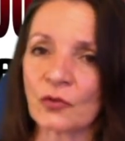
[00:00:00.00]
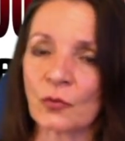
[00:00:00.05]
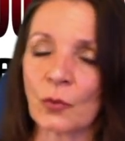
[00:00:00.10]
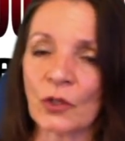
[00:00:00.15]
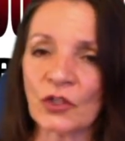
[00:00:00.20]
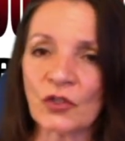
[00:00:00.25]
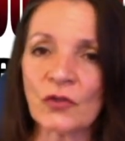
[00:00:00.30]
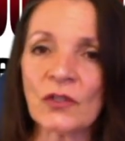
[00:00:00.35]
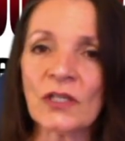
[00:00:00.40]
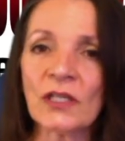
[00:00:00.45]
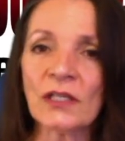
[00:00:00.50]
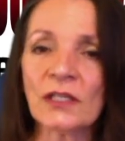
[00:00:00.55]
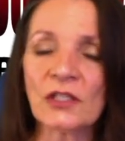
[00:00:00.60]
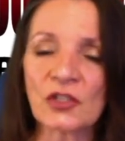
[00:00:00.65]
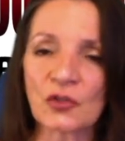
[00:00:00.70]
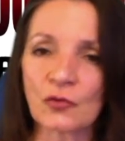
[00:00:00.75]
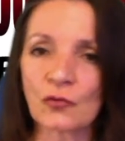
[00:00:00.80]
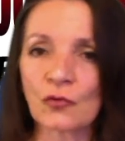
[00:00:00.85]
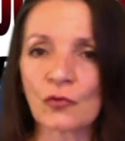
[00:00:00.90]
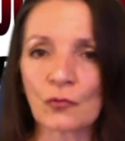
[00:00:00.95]
What you need
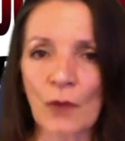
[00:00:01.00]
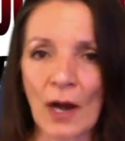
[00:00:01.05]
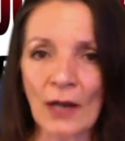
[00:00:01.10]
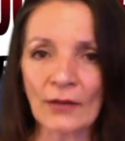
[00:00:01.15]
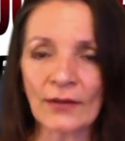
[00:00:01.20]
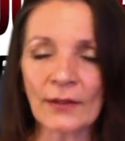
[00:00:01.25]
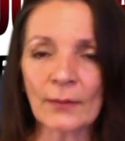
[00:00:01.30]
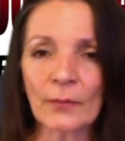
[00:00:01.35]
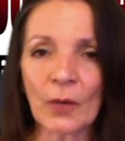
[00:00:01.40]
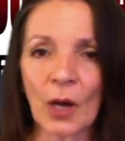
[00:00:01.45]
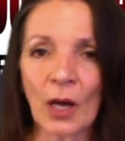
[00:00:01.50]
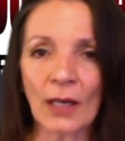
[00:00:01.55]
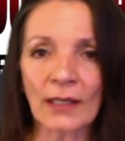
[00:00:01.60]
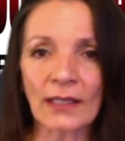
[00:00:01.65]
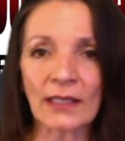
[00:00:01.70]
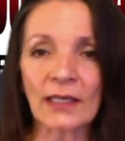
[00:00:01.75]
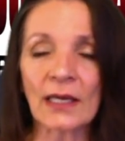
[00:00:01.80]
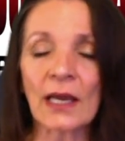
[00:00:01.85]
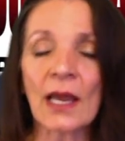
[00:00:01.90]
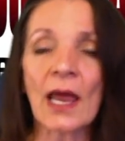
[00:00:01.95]
is to ground the
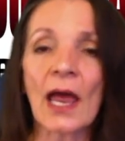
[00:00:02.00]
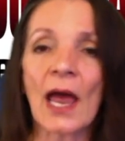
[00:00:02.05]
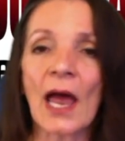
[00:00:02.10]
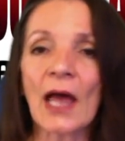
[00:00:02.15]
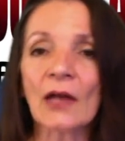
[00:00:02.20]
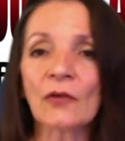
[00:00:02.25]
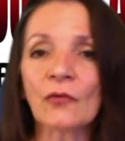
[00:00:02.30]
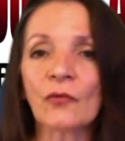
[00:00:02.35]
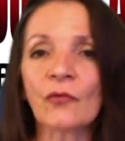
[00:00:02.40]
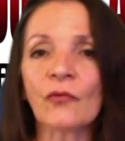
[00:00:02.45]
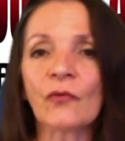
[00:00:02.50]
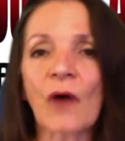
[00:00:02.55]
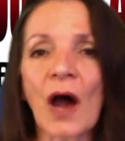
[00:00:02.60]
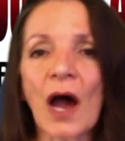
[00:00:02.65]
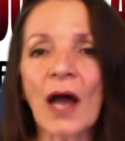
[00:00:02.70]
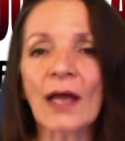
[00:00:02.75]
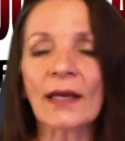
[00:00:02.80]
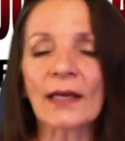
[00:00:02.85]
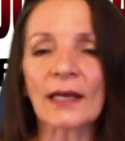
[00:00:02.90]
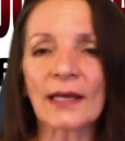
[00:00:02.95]
body and
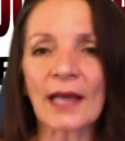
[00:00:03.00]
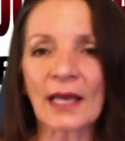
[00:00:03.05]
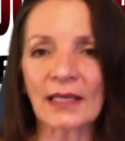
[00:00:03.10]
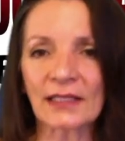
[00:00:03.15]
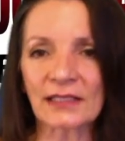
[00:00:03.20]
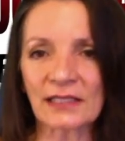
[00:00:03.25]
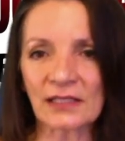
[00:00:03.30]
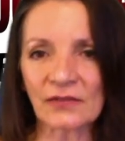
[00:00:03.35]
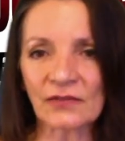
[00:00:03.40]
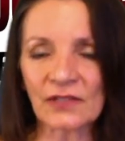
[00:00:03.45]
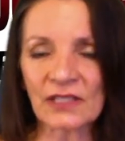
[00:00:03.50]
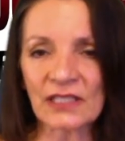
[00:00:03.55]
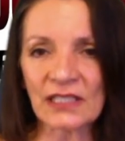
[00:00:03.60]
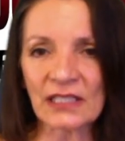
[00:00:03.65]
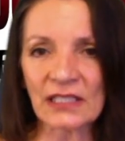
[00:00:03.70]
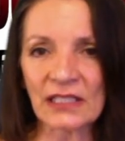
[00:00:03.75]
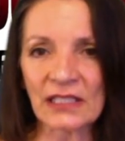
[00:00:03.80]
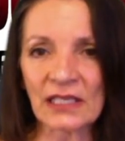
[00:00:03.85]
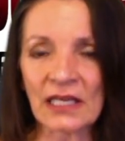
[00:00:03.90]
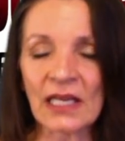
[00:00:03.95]
find an
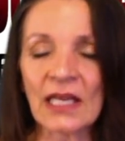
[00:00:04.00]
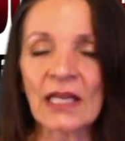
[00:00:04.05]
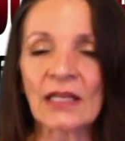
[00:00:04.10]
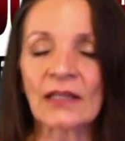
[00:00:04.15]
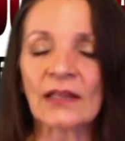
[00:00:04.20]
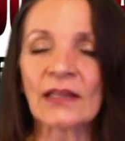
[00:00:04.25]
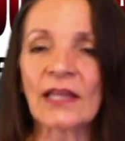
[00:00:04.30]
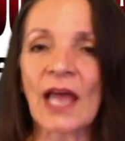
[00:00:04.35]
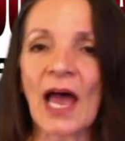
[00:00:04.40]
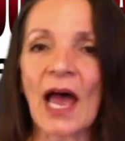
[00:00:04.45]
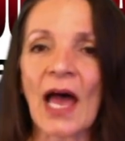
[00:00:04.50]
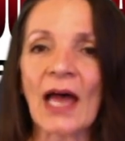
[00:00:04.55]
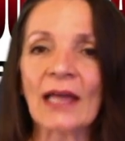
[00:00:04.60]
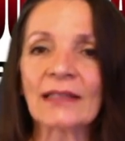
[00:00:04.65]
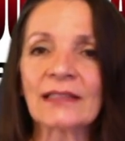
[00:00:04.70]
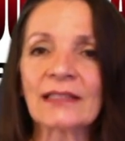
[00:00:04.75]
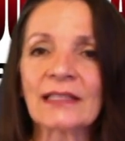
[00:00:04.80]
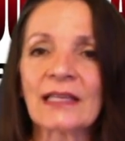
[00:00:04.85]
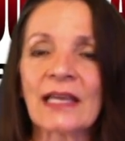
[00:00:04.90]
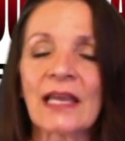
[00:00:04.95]
activity
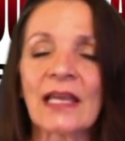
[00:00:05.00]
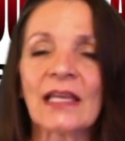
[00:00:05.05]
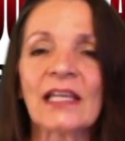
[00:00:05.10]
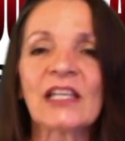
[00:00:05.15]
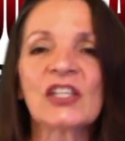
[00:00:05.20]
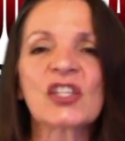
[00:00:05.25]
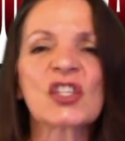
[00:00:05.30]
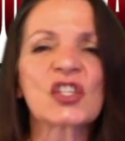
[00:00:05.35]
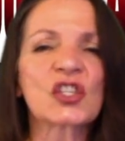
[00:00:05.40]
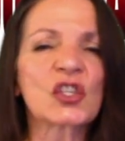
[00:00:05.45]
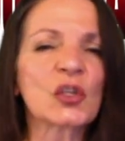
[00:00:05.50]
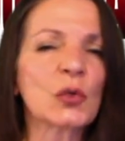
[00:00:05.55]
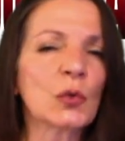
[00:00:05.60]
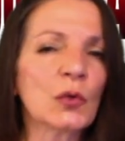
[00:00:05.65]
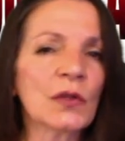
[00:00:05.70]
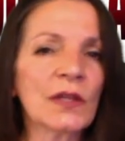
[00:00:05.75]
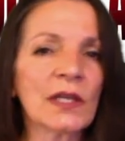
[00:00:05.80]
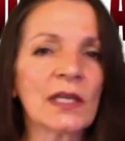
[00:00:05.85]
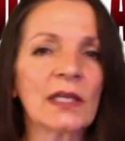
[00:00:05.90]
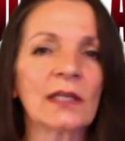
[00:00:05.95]
that is
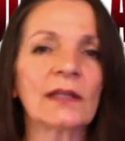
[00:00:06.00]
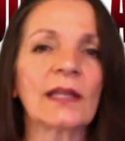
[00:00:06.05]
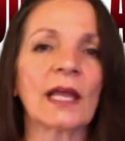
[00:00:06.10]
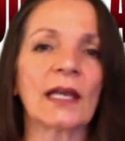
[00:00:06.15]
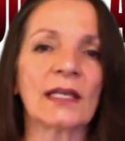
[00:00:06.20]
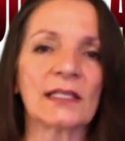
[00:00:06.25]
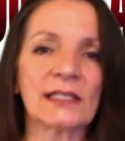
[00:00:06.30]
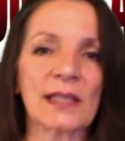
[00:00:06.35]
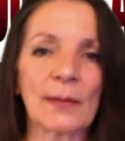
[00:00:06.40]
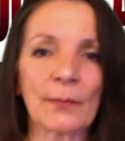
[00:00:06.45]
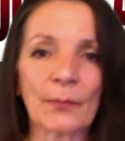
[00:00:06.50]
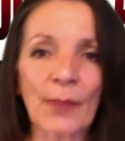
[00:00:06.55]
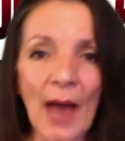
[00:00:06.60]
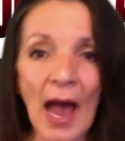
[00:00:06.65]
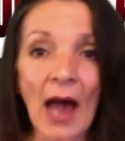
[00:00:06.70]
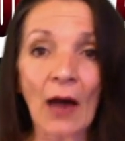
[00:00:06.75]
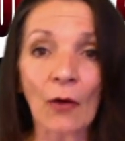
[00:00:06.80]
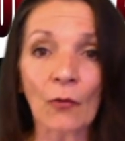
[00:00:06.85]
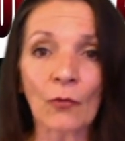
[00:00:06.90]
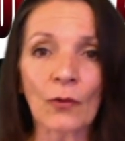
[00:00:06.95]
soothing, that is
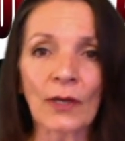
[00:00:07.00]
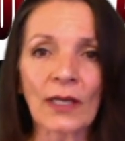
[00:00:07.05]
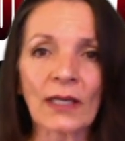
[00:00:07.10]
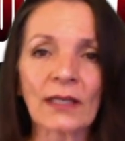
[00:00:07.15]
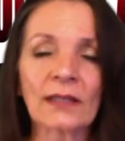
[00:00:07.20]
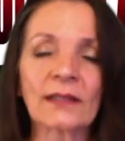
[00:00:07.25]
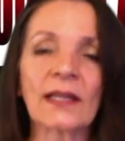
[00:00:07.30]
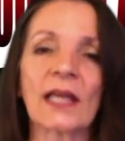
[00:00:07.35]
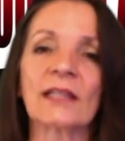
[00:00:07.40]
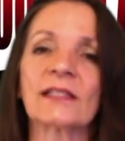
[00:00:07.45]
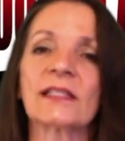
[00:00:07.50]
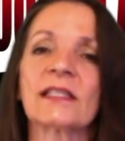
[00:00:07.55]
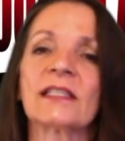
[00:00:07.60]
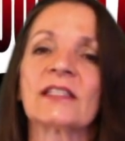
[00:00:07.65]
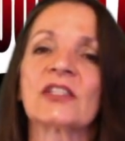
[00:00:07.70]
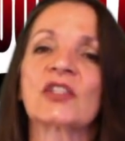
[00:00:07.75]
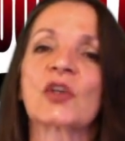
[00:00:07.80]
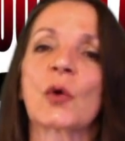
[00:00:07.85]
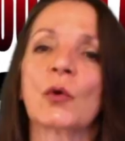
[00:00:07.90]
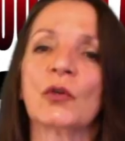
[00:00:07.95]
empowering, that
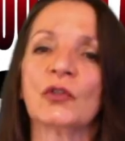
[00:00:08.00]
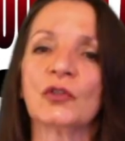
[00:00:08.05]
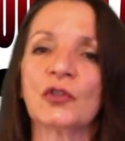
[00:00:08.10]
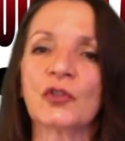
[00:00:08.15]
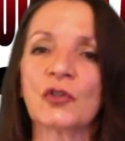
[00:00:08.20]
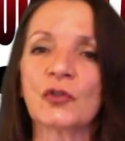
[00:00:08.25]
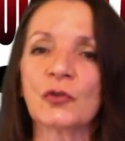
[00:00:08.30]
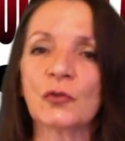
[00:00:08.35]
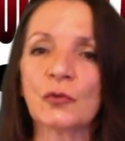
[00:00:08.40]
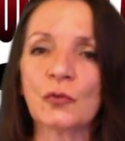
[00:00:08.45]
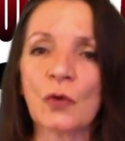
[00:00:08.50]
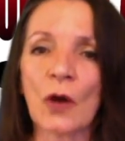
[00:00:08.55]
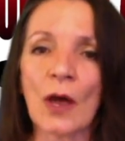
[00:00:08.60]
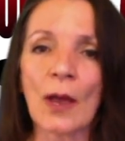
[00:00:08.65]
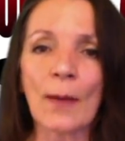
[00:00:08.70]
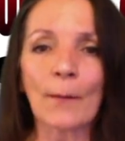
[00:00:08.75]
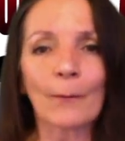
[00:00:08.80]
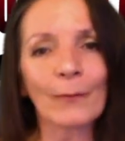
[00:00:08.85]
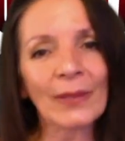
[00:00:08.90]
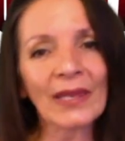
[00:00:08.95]
is going to
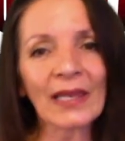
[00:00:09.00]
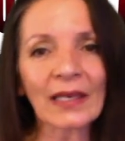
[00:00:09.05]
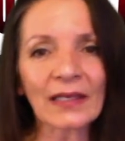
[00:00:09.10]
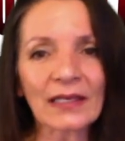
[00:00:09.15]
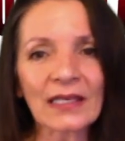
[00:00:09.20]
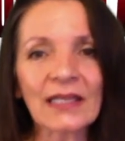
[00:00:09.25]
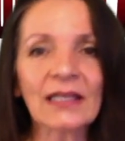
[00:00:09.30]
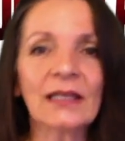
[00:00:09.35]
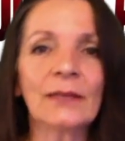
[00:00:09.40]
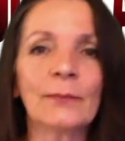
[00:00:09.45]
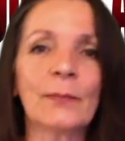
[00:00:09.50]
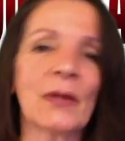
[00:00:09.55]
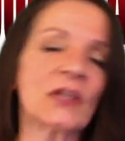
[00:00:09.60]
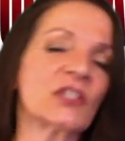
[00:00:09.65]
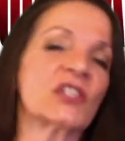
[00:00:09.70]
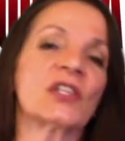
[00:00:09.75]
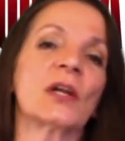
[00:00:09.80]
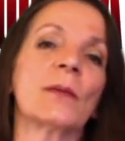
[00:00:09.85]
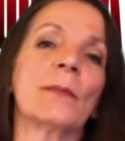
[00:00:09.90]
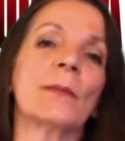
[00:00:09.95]
build in
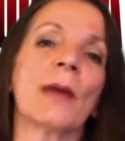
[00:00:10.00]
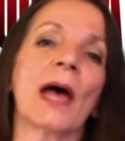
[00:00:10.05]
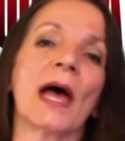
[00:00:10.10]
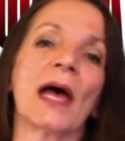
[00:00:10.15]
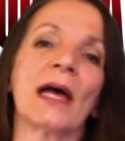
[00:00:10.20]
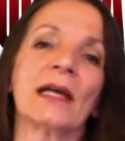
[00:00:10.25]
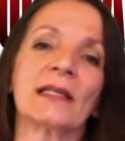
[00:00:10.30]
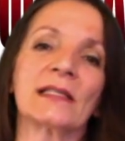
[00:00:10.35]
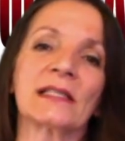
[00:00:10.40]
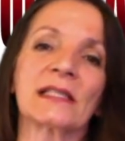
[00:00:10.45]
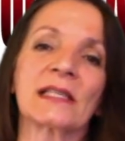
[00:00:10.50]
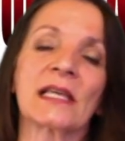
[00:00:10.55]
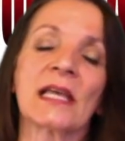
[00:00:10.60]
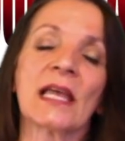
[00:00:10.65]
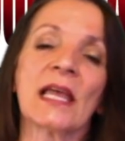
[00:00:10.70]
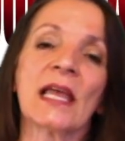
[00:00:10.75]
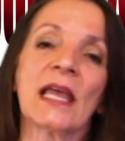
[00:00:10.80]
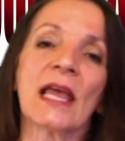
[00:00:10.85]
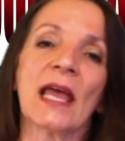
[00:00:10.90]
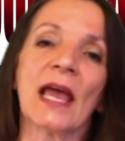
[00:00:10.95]
muscle mass,
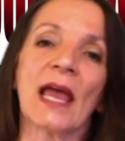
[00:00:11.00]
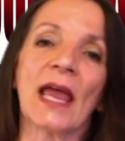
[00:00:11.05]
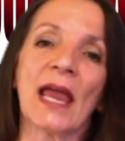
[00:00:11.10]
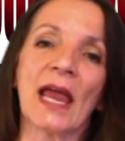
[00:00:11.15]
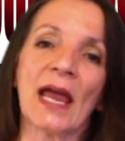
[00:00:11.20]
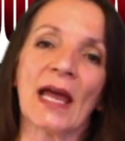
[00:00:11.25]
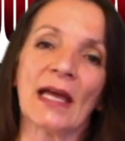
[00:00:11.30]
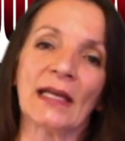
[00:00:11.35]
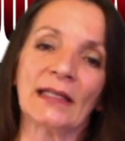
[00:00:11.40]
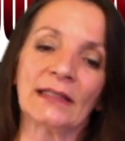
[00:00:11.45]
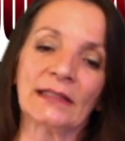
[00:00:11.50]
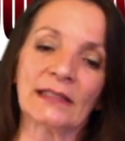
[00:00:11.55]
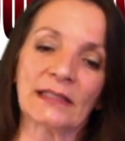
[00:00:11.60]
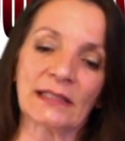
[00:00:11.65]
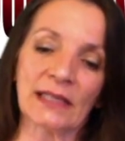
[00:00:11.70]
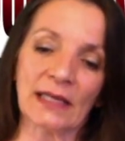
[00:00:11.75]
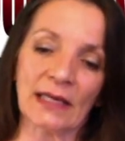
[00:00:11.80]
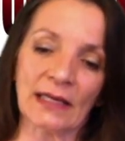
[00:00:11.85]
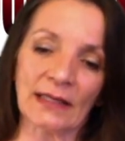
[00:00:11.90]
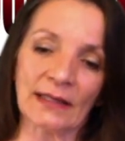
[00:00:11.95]
and
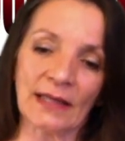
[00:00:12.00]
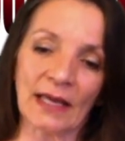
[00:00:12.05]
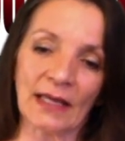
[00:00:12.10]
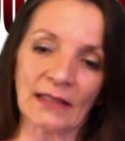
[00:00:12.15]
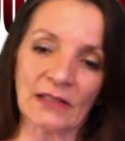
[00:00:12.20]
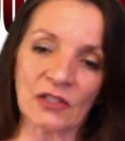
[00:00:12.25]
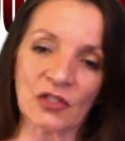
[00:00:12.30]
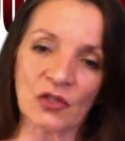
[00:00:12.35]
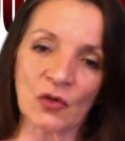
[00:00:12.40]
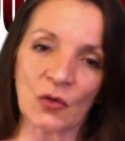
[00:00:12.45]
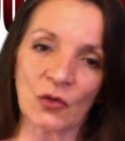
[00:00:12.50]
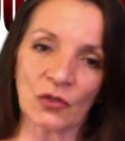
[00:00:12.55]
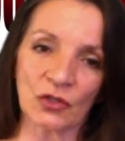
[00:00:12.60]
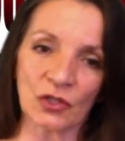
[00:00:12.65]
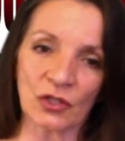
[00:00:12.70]
that's going to